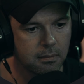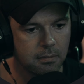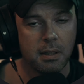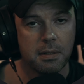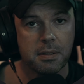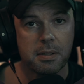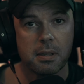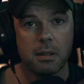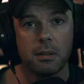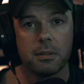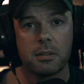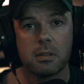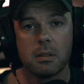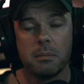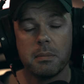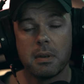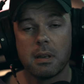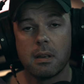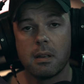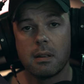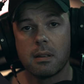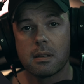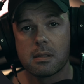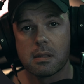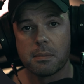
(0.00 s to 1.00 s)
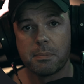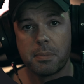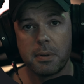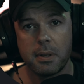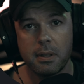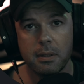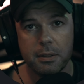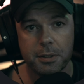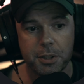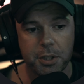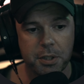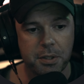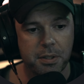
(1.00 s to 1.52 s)
So to me, this
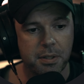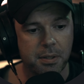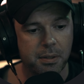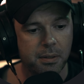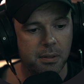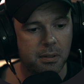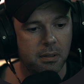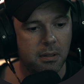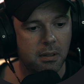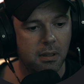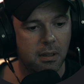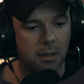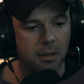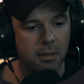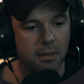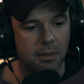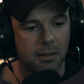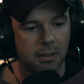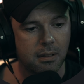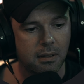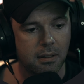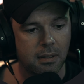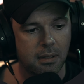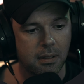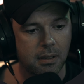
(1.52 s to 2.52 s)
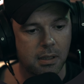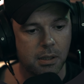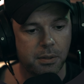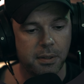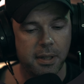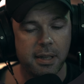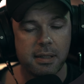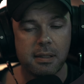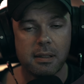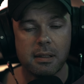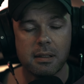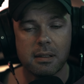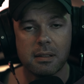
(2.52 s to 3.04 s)
approach to
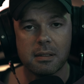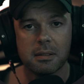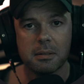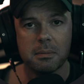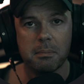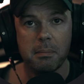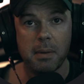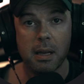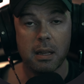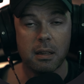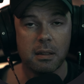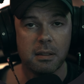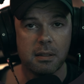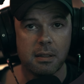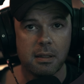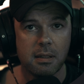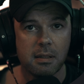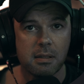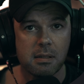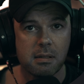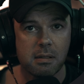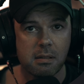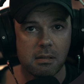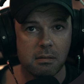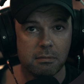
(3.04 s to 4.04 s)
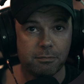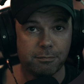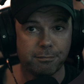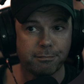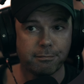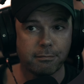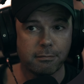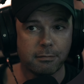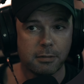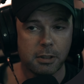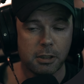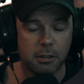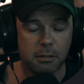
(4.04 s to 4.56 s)
creating melodies,
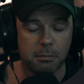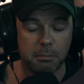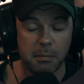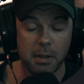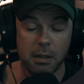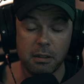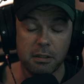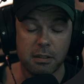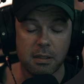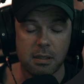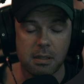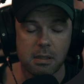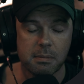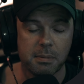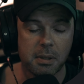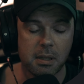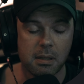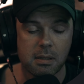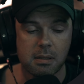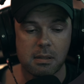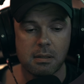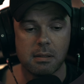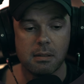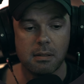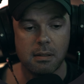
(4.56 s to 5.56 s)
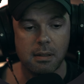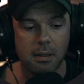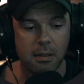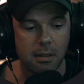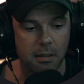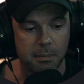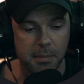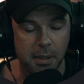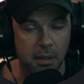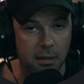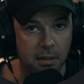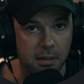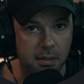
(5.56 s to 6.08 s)
because they're
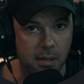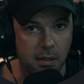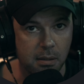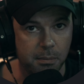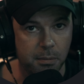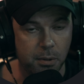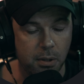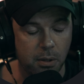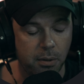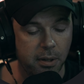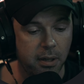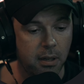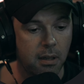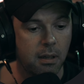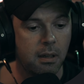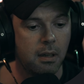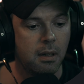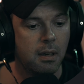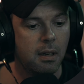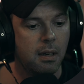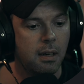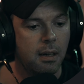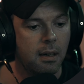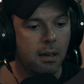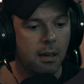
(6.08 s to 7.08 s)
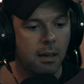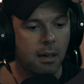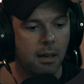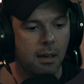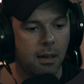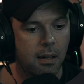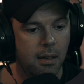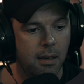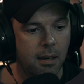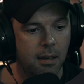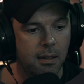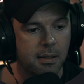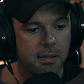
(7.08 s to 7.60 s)
not melodies anymore really,
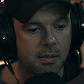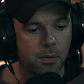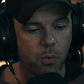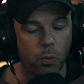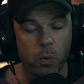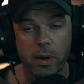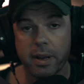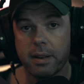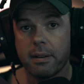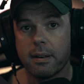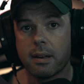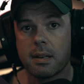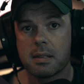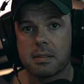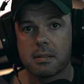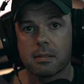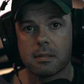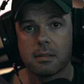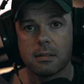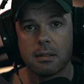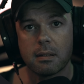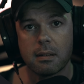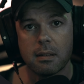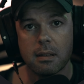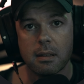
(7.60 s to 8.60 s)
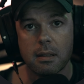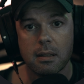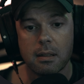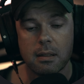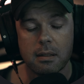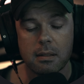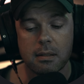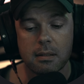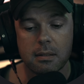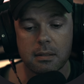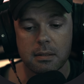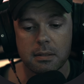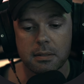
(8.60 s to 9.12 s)
is way nicer
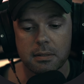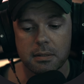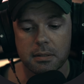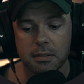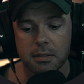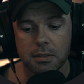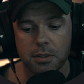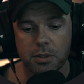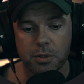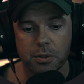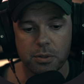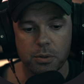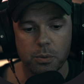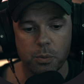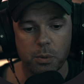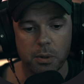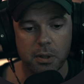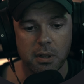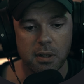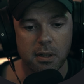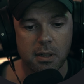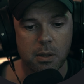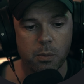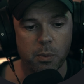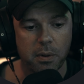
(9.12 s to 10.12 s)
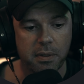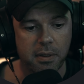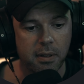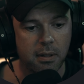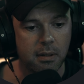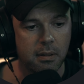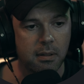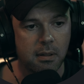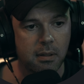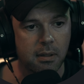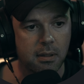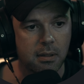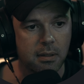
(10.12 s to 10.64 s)
than to work
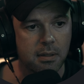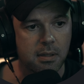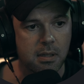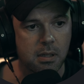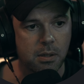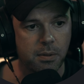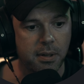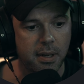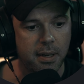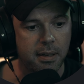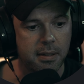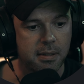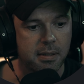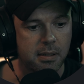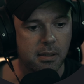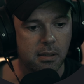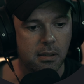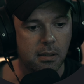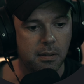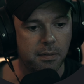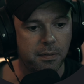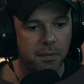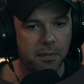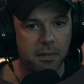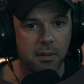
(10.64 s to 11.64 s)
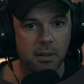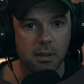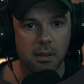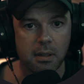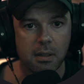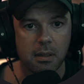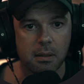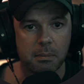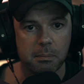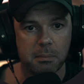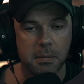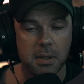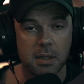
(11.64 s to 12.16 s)
within the constraints of
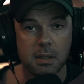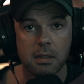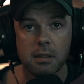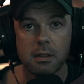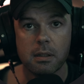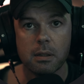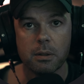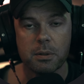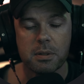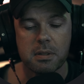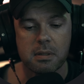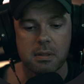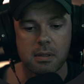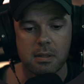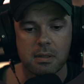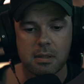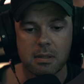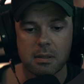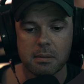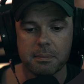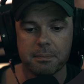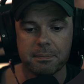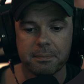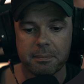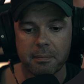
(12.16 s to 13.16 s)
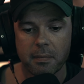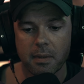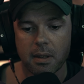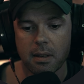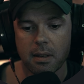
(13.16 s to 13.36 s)
the MIDI note system.